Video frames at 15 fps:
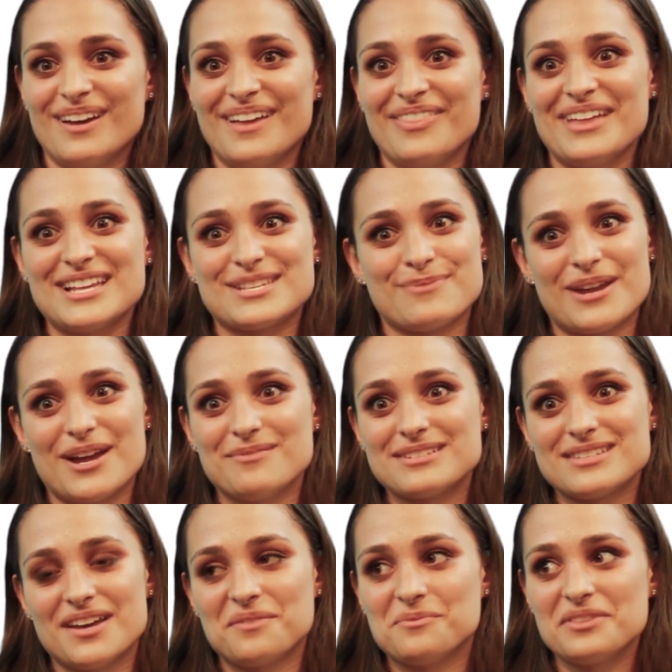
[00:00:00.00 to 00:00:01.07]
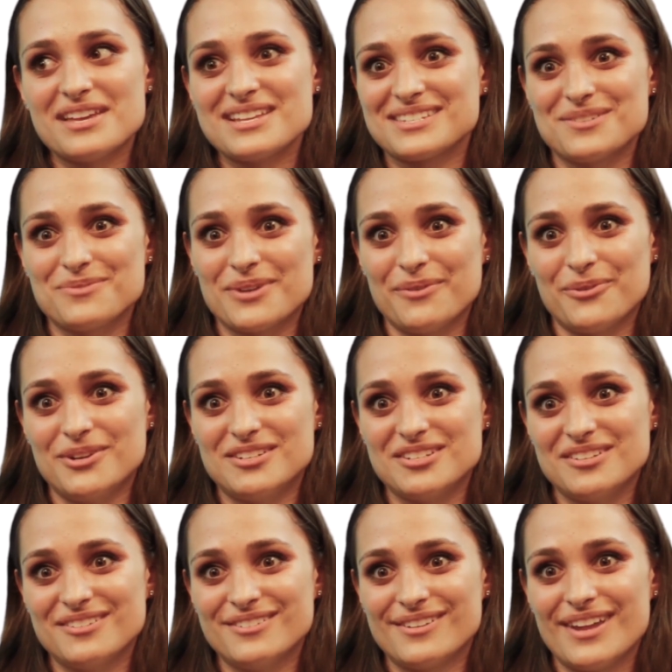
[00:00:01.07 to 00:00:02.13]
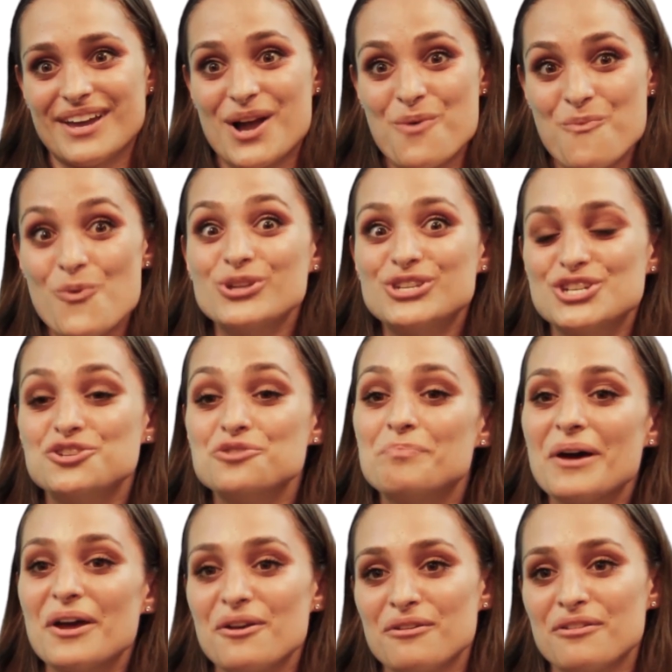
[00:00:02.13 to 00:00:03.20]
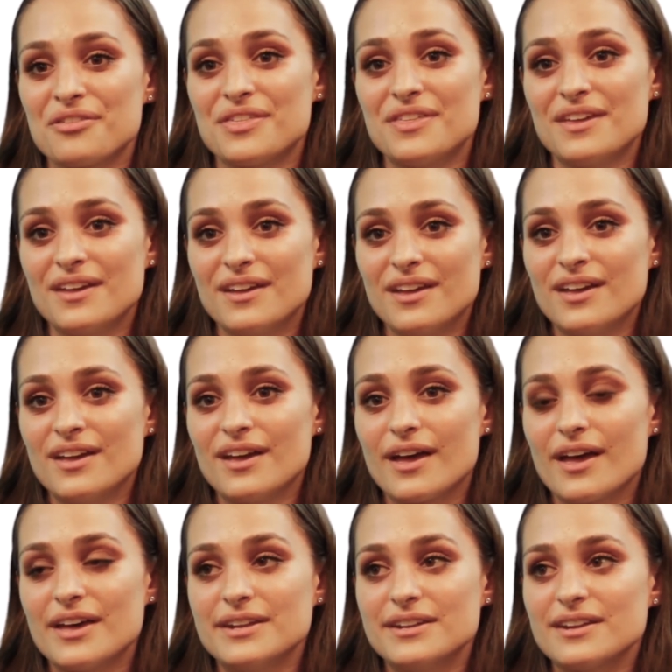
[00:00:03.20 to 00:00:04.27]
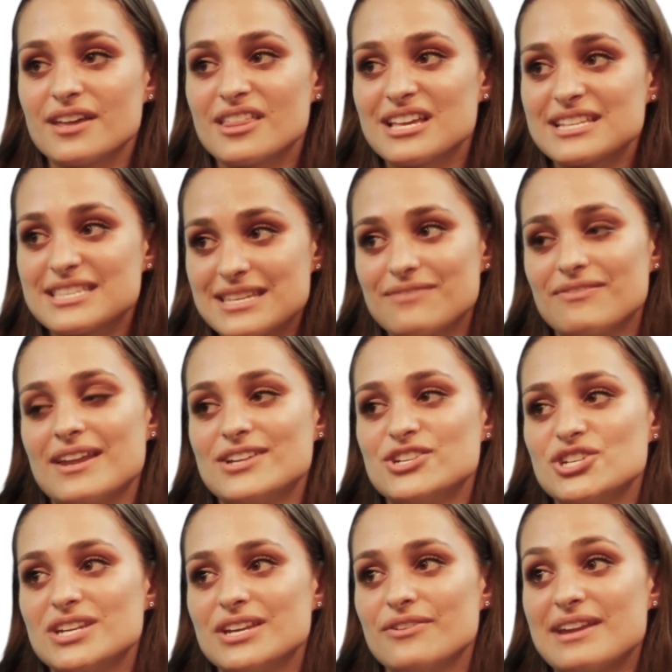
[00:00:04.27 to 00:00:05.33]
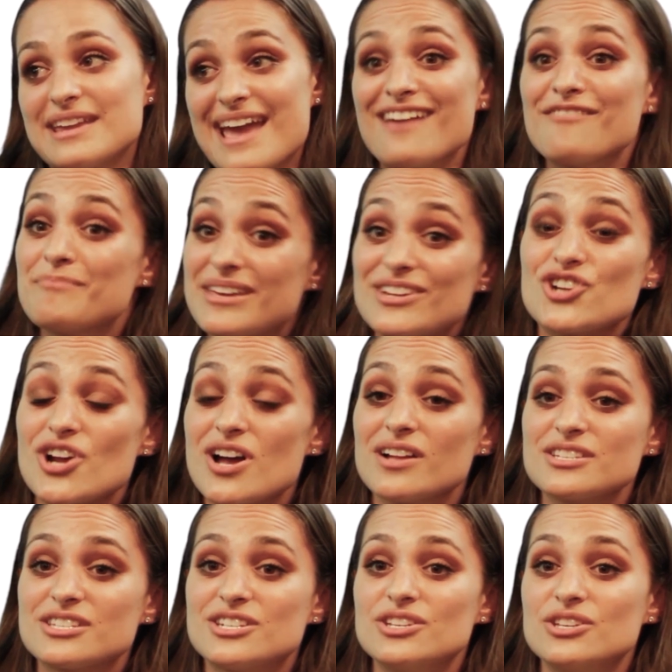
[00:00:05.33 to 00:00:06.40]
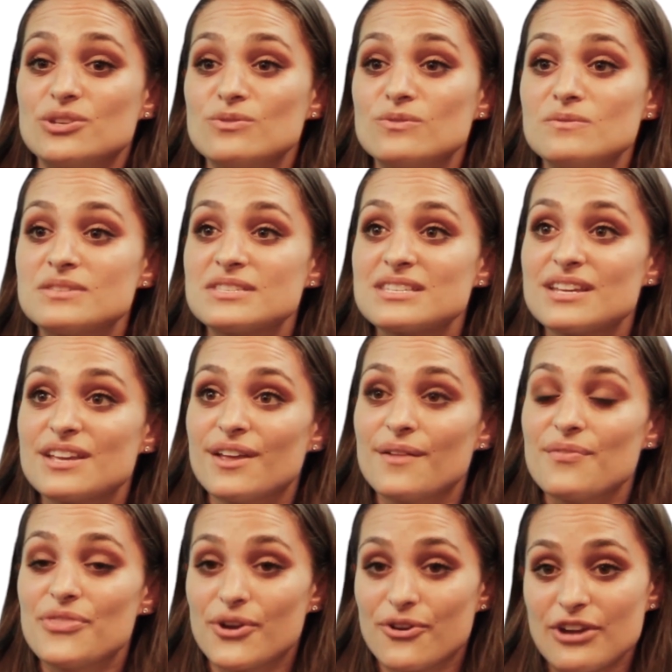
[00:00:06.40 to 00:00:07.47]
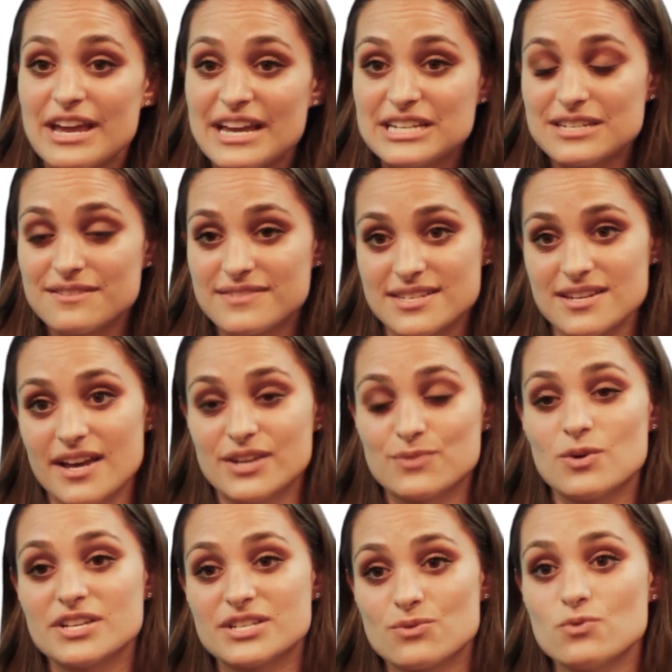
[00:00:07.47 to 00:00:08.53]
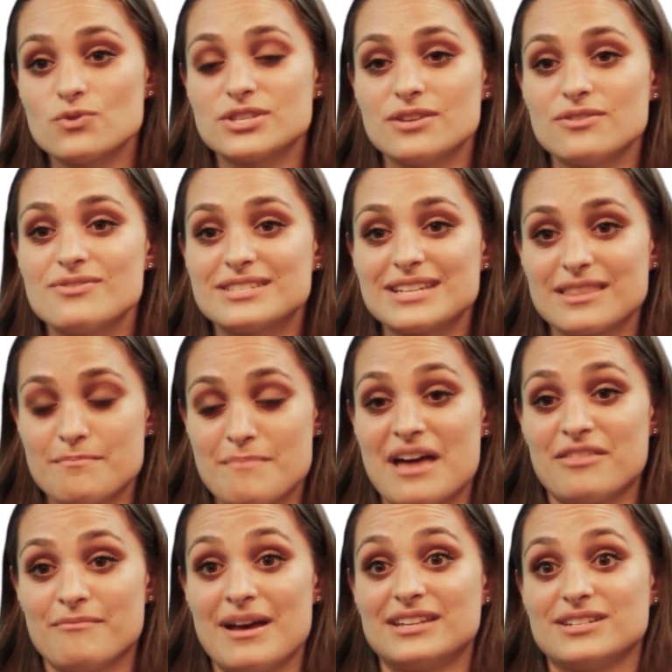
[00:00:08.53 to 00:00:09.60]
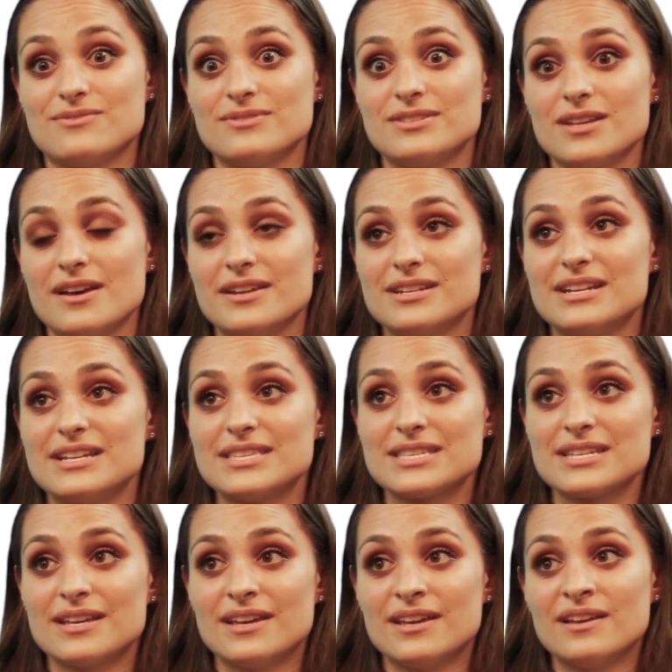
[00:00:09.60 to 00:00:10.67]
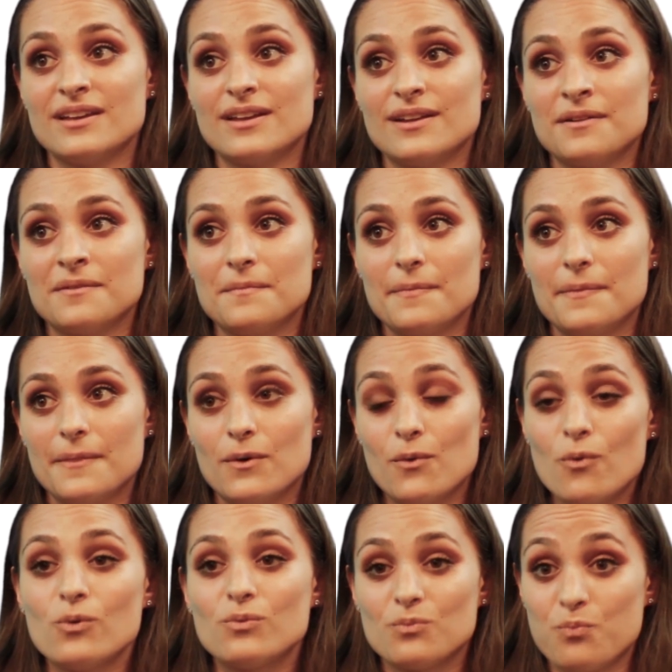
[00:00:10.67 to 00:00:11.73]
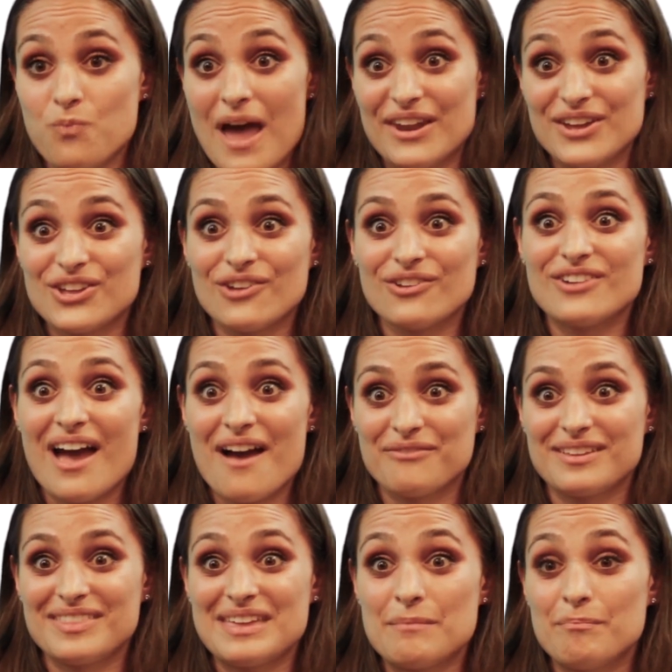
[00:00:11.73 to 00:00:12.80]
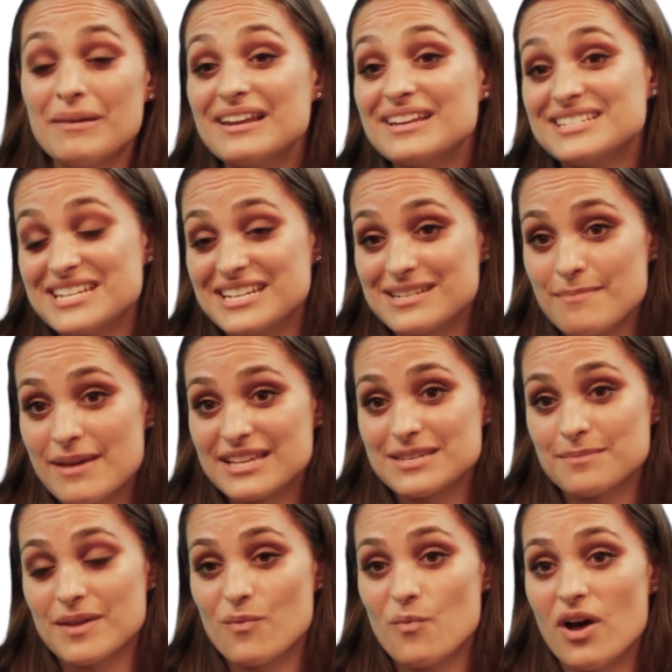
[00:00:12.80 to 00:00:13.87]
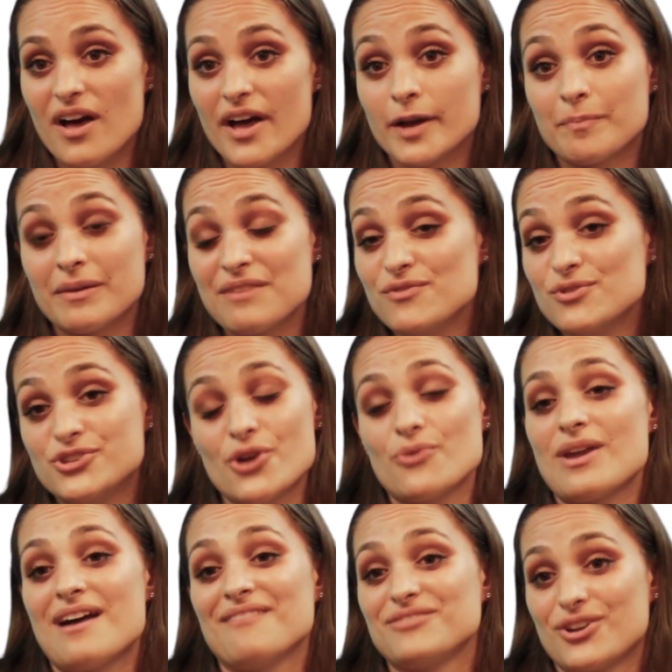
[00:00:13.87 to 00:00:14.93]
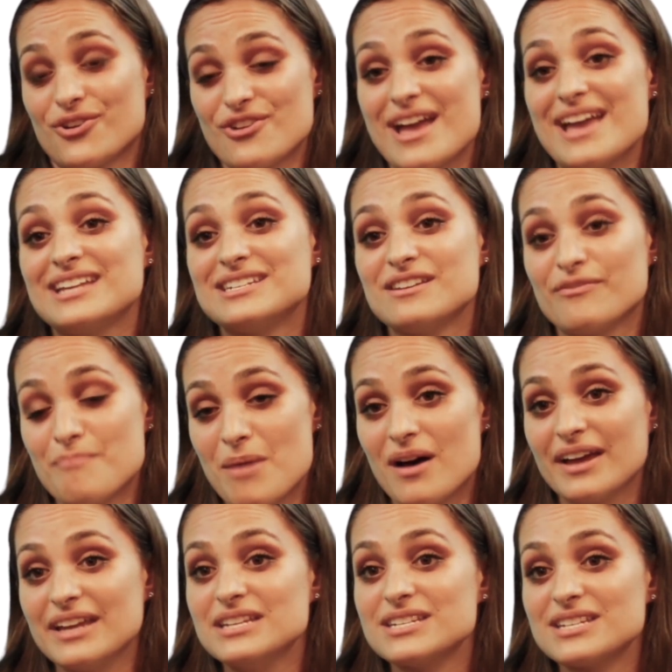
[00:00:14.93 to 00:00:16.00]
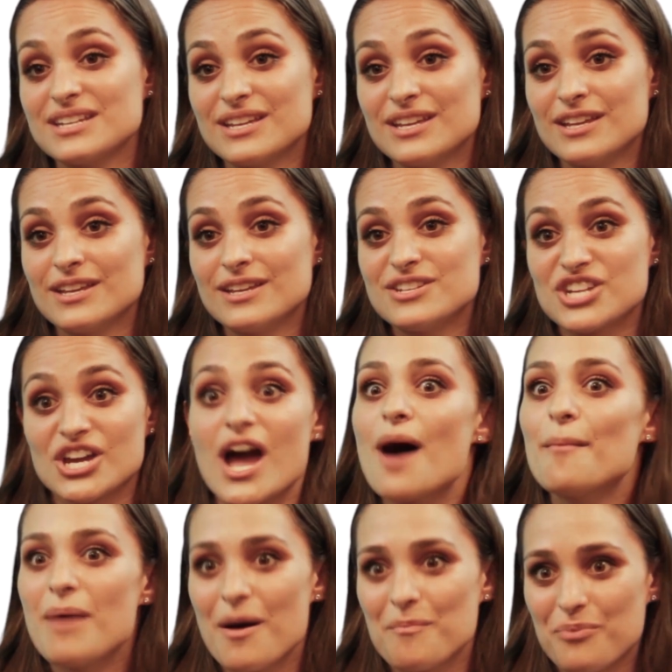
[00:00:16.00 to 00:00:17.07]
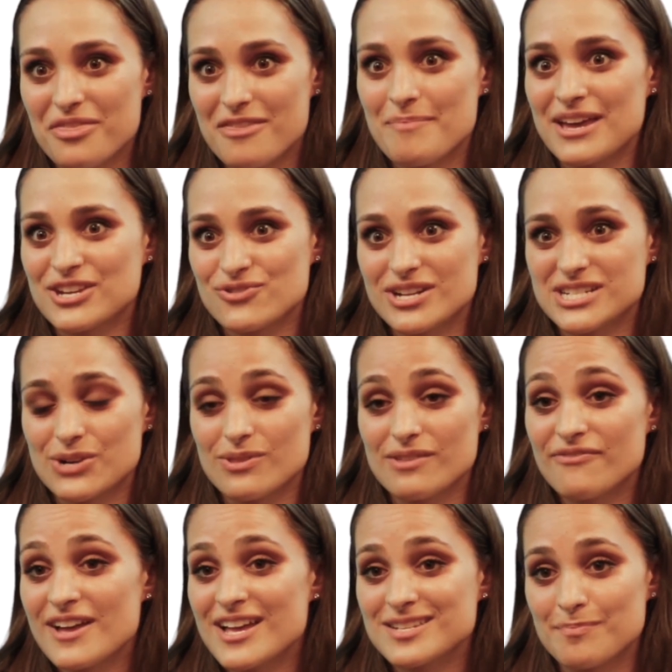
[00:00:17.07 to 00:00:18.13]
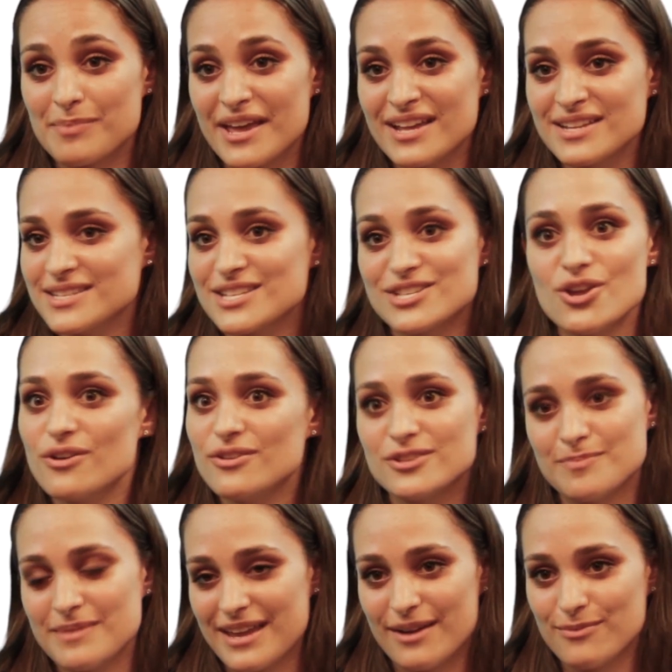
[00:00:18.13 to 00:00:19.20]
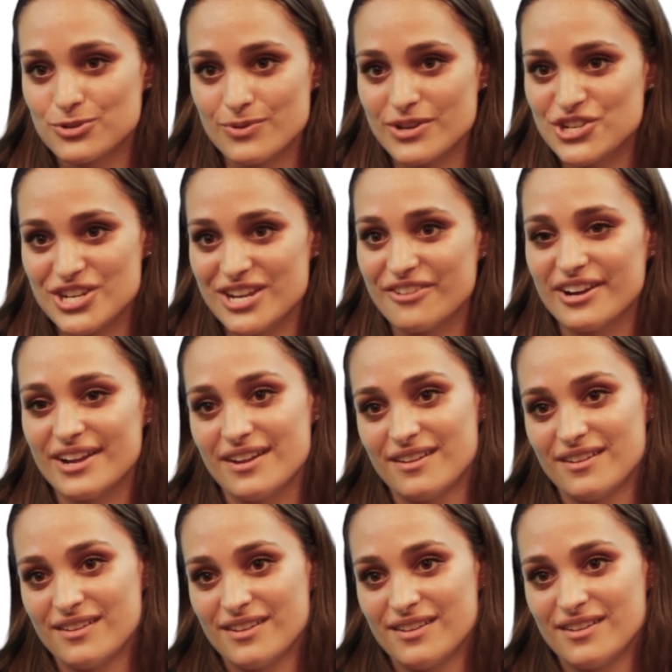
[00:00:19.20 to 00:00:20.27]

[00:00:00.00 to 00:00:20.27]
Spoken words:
And that's when I was like, well, that's not what I want to do. Like, I want to do both. And I think civil engineering gave chance to use the creative side whilst also using the mathematical side. And it's all well and good having the ability to make something work, but if you don't have the creative mind to come up with the better idea in the first place, there's no use being able to engineer it.